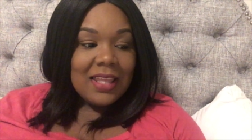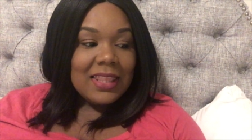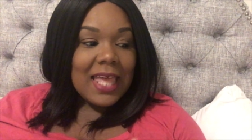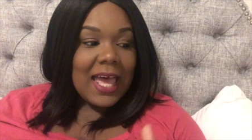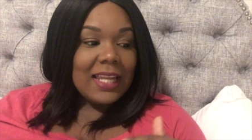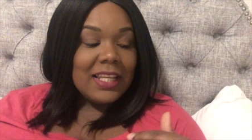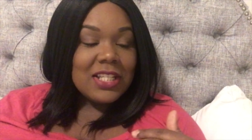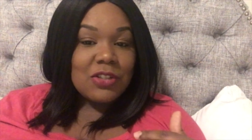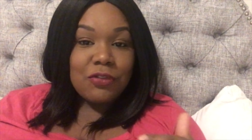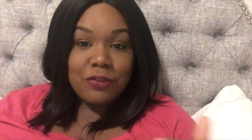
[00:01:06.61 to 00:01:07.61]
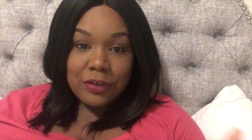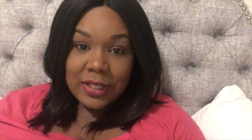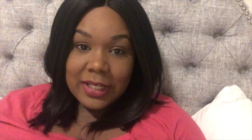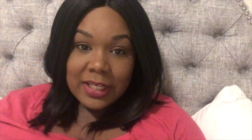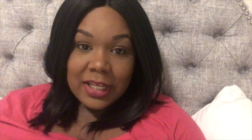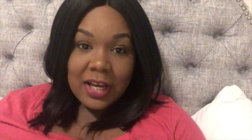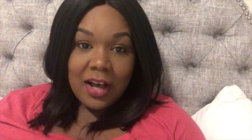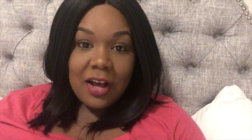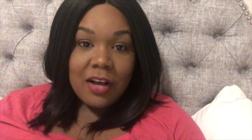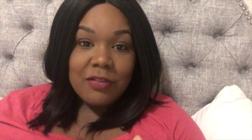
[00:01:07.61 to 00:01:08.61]
that is free
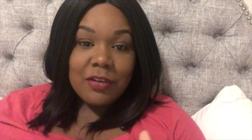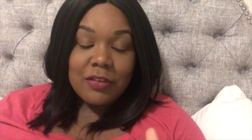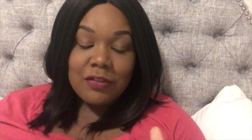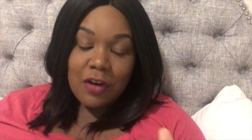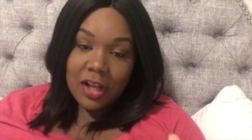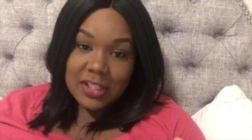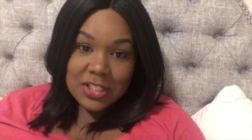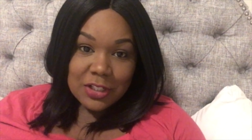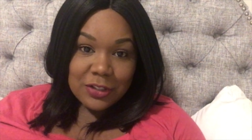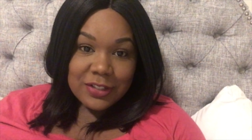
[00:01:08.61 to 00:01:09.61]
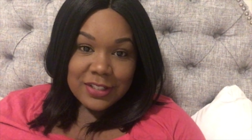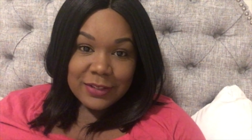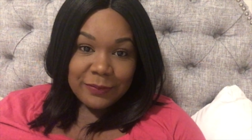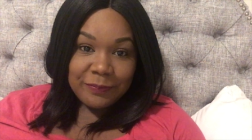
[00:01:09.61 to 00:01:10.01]
of fraudsters.